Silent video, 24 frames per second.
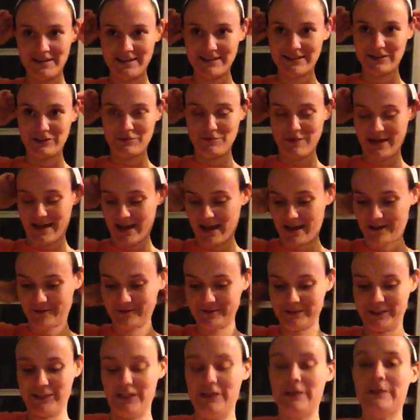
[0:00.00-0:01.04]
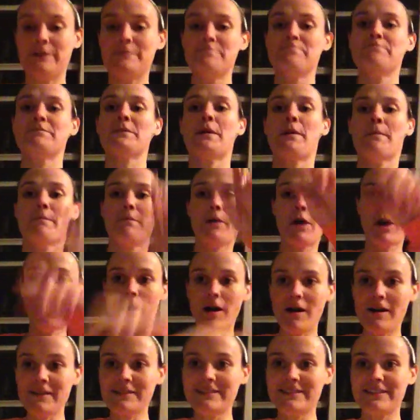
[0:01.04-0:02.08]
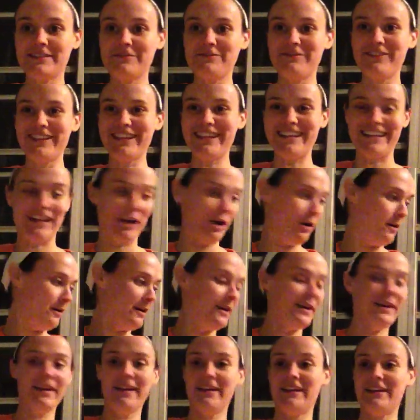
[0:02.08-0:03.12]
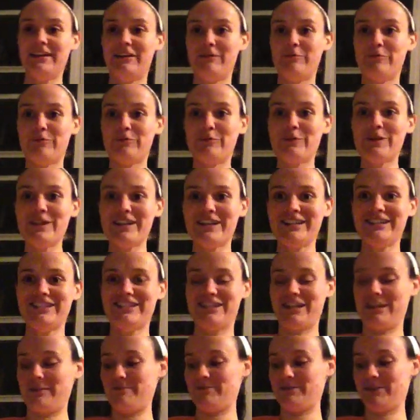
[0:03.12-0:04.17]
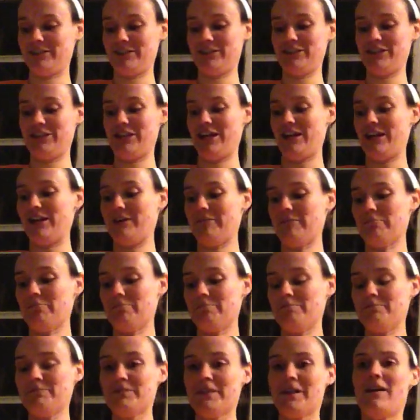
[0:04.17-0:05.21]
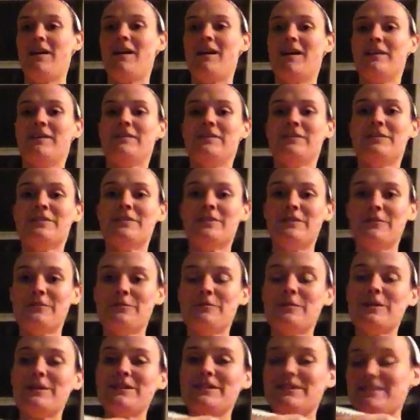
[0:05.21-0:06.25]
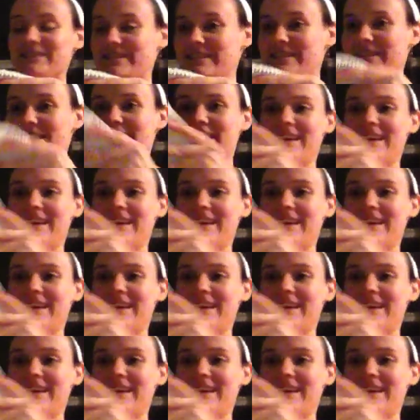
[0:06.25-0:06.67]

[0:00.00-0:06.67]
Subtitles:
this, you might have to pause the video and bring a shape to share. The words